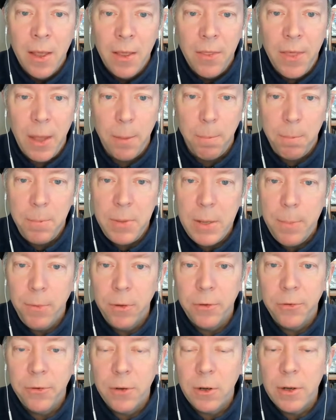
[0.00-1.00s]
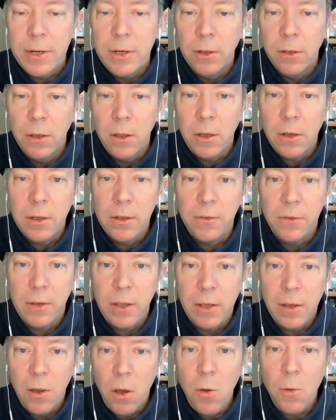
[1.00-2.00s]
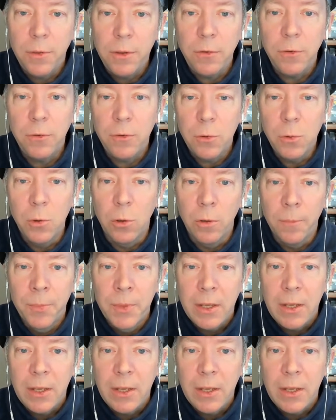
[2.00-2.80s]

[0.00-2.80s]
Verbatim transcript: that people are starting to look and say, oh, this is cool.